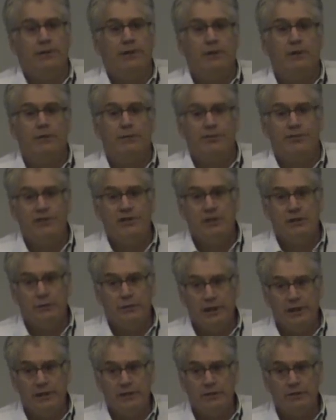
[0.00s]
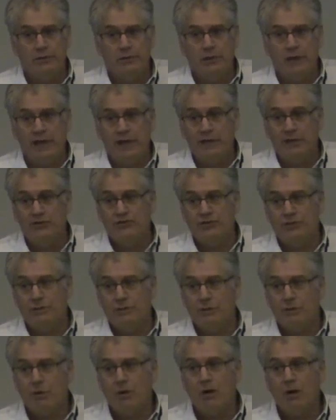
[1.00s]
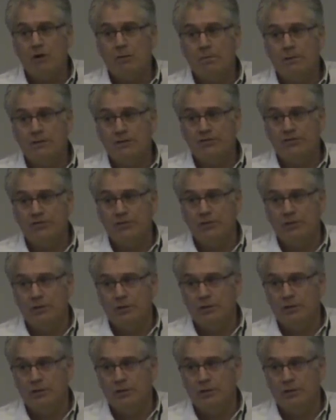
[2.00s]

their theoretical energy requirements